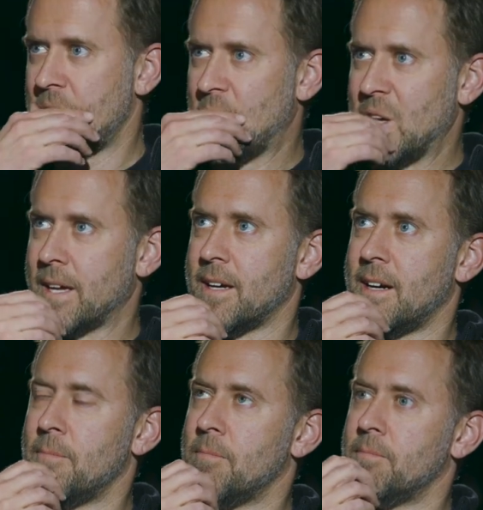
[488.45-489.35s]

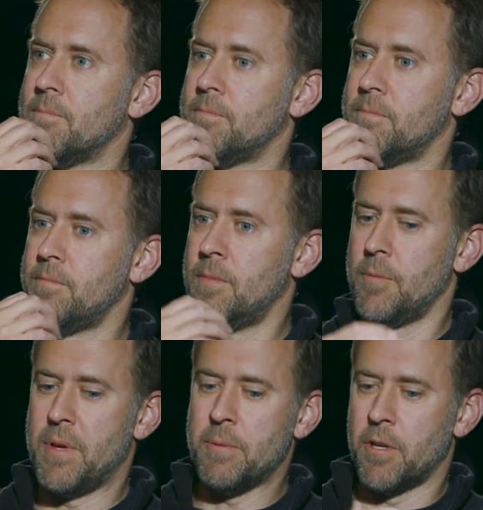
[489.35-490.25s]
thing,
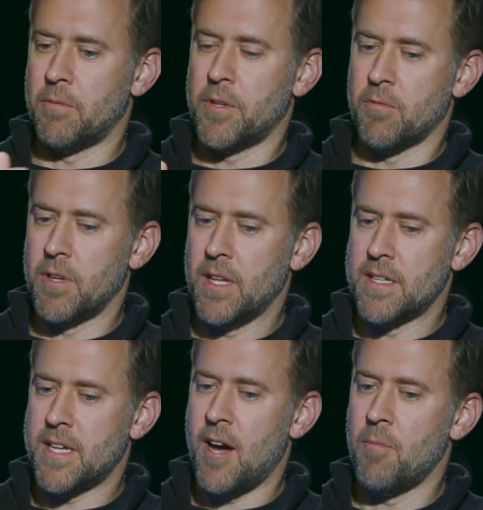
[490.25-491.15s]
people don't
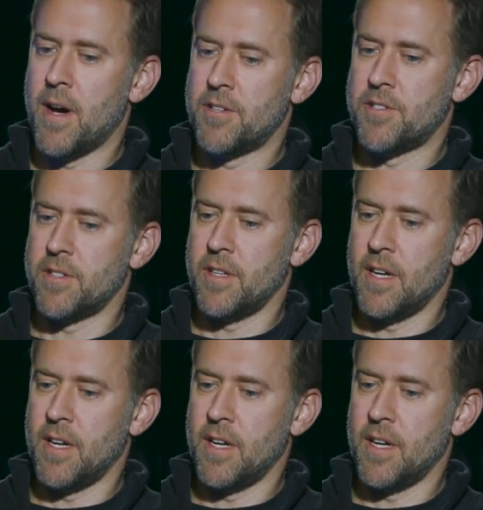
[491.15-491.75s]
realize how much